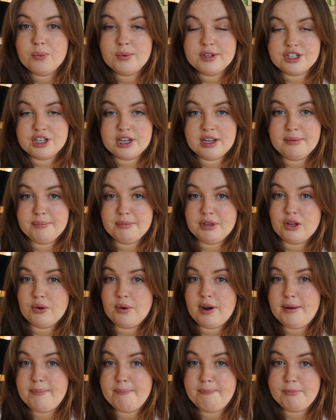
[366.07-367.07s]
which can be
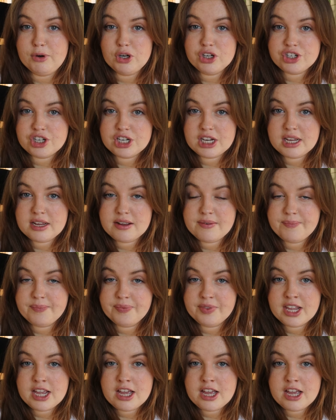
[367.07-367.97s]
quite mushy.